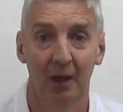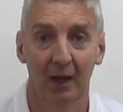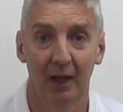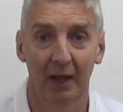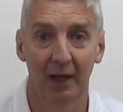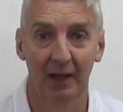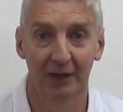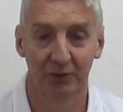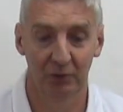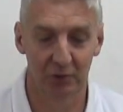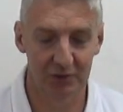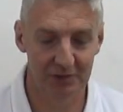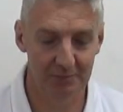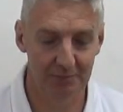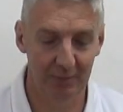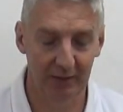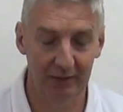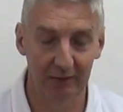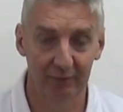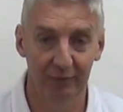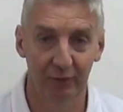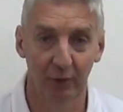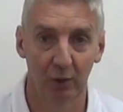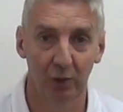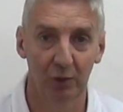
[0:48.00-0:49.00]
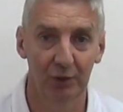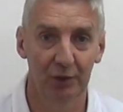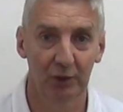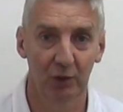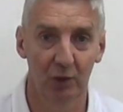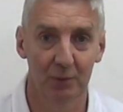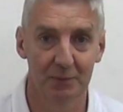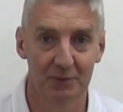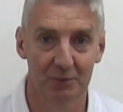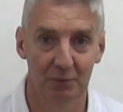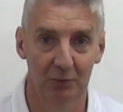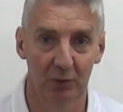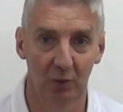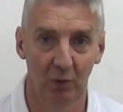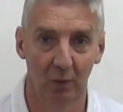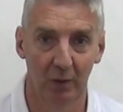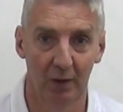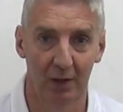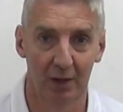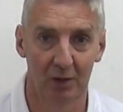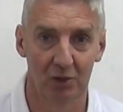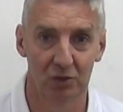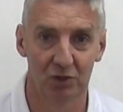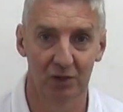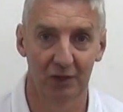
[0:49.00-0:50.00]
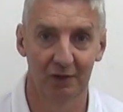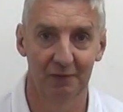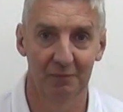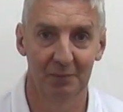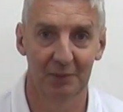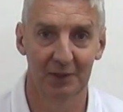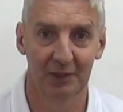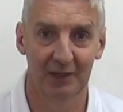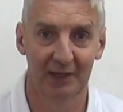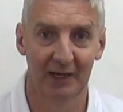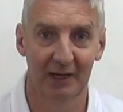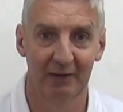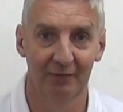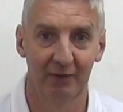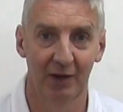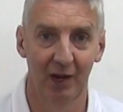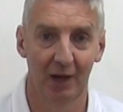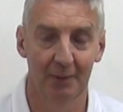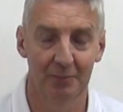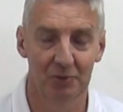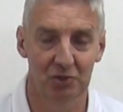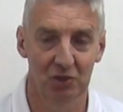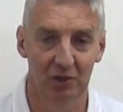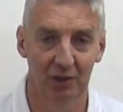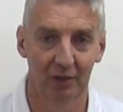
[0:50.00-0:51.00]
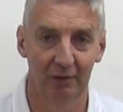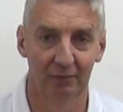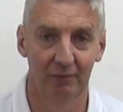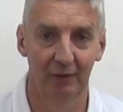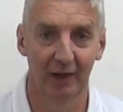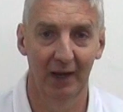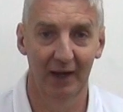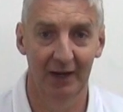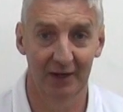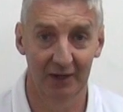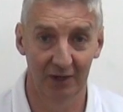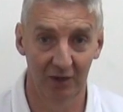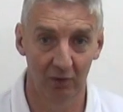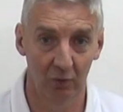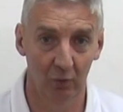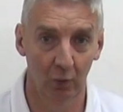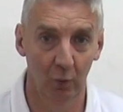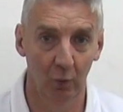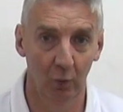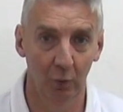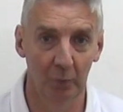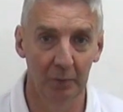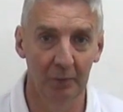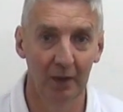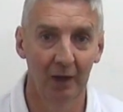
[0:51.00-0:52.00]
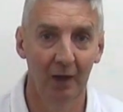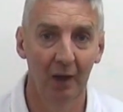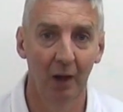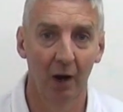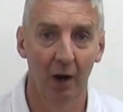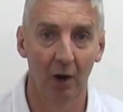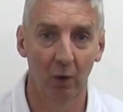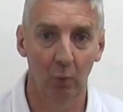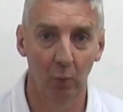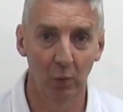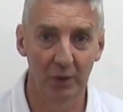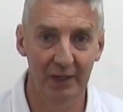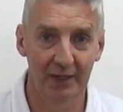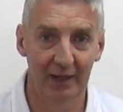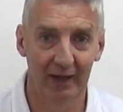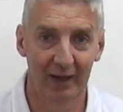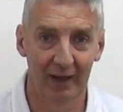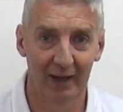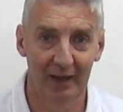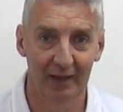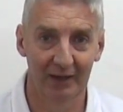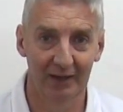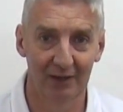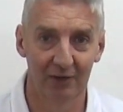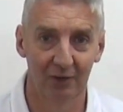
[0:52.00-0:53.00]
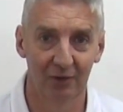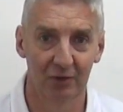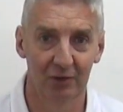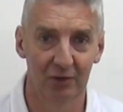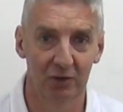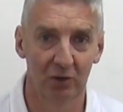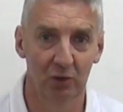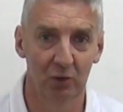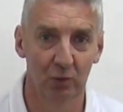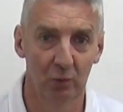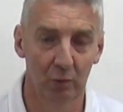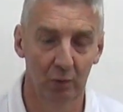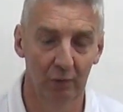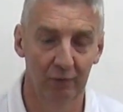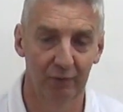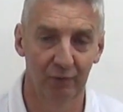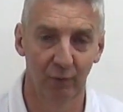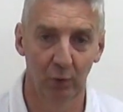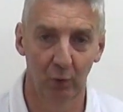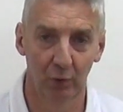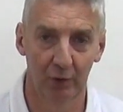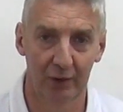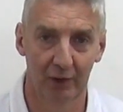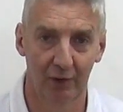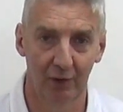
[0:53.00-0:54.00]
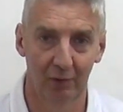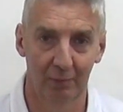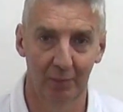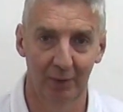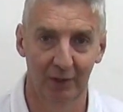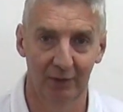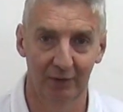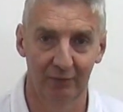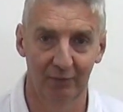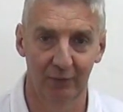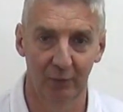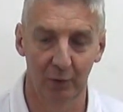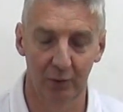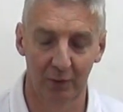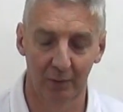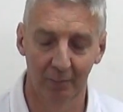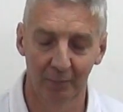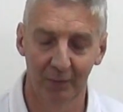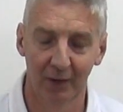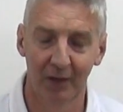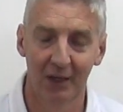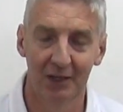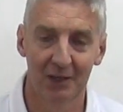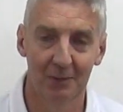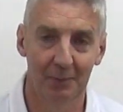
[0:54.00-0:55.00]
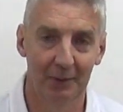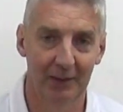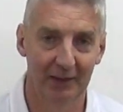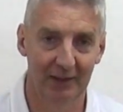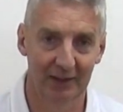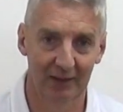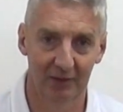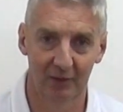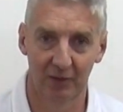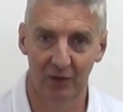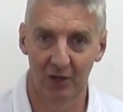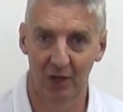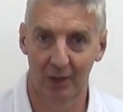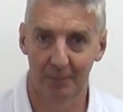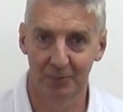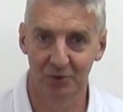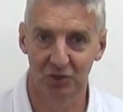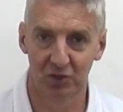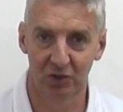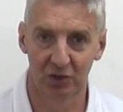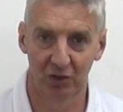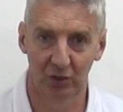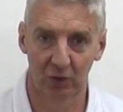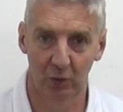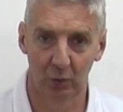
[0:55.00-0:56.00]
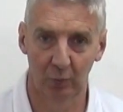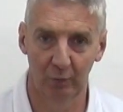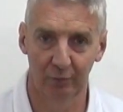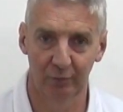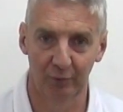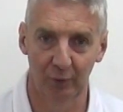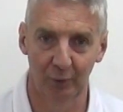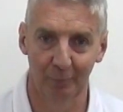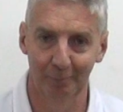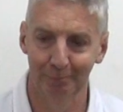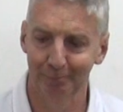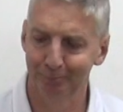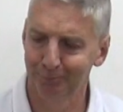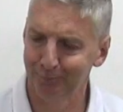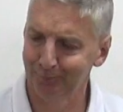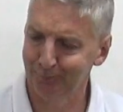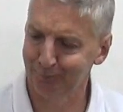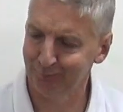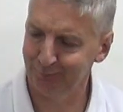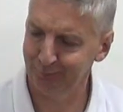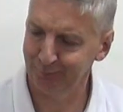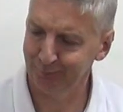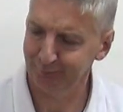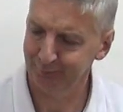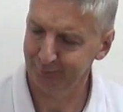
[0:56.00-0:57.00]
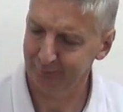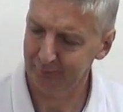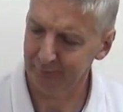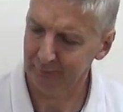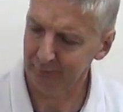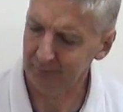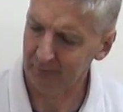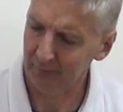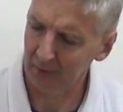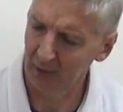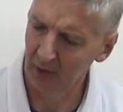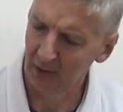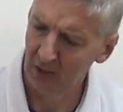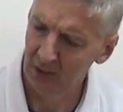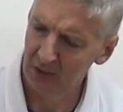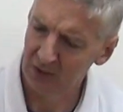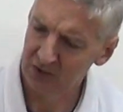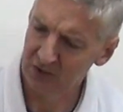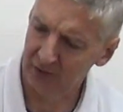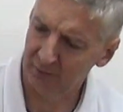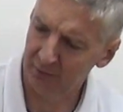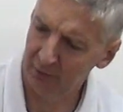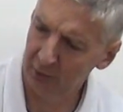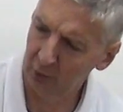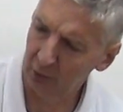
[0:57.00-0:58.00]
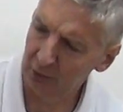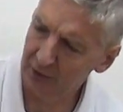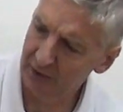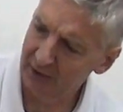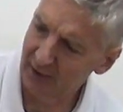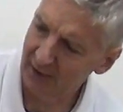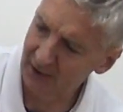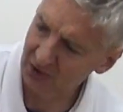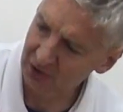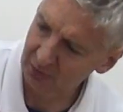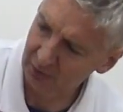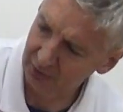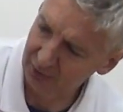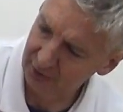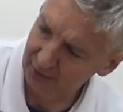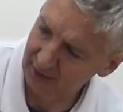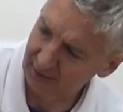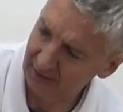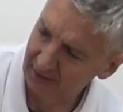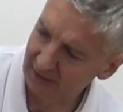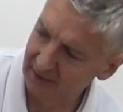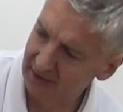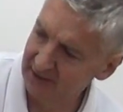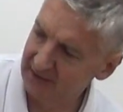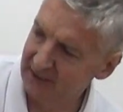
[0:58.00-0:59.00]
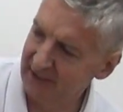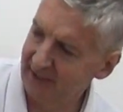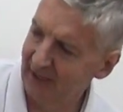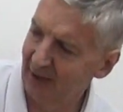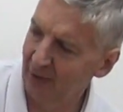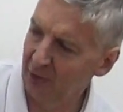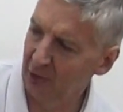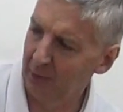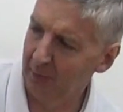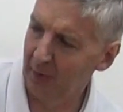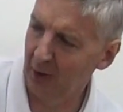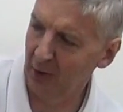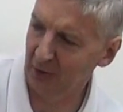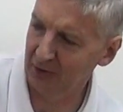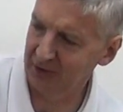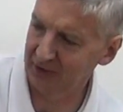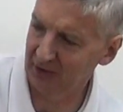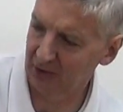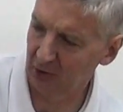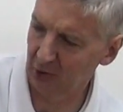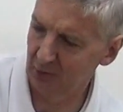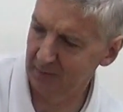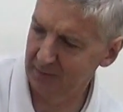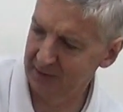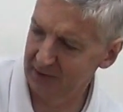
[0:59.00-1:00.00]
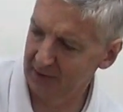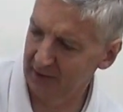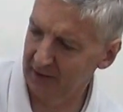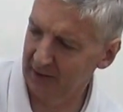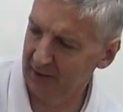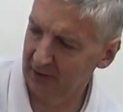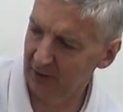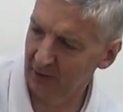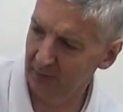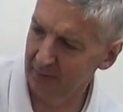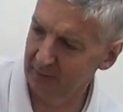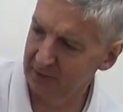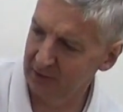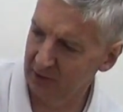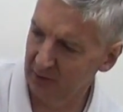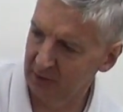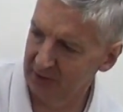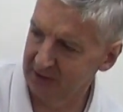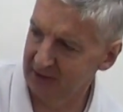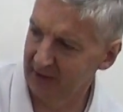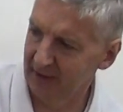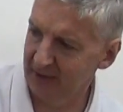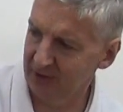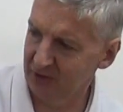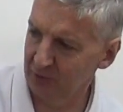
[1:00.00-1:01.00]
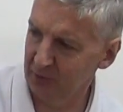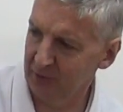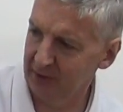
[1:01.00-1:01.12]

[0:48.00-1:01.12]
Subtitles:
it does by default, it comes with no hard drive, but you can have an option of adding your own, or we can add either a 2 or 4 terabyte for you, depending on the option you go for. So if we look at the actual thing, this is the outer box that comes in here. So it's nice